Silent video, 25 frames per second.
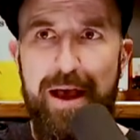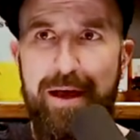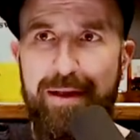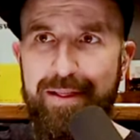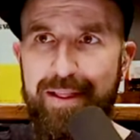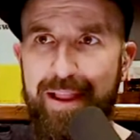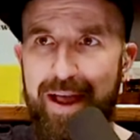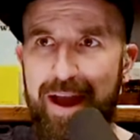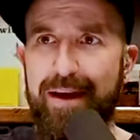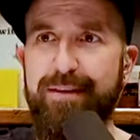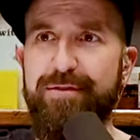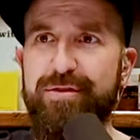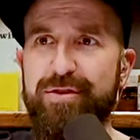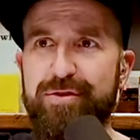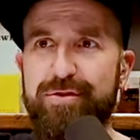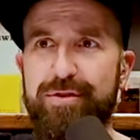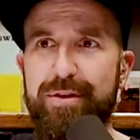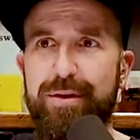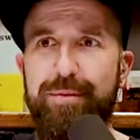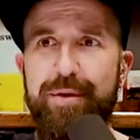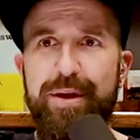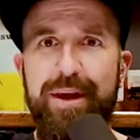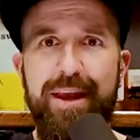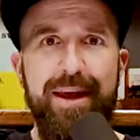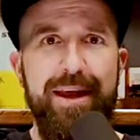live
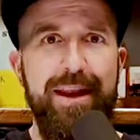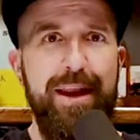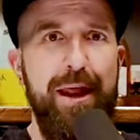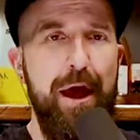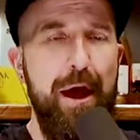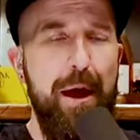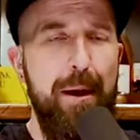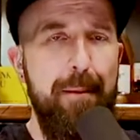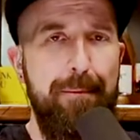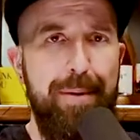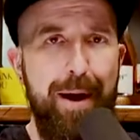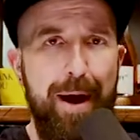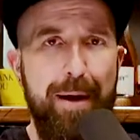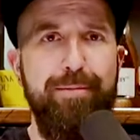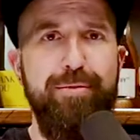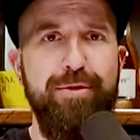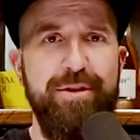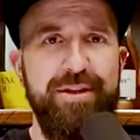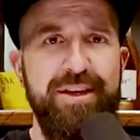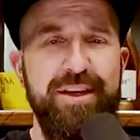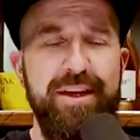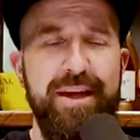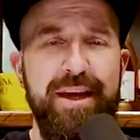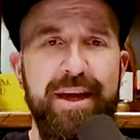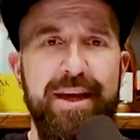streaming it,
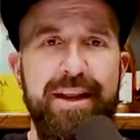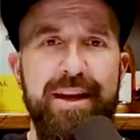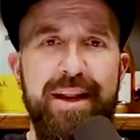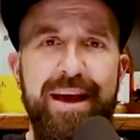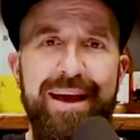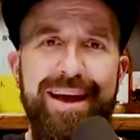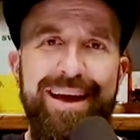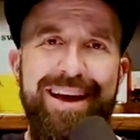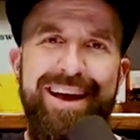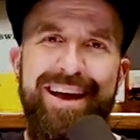publishing it,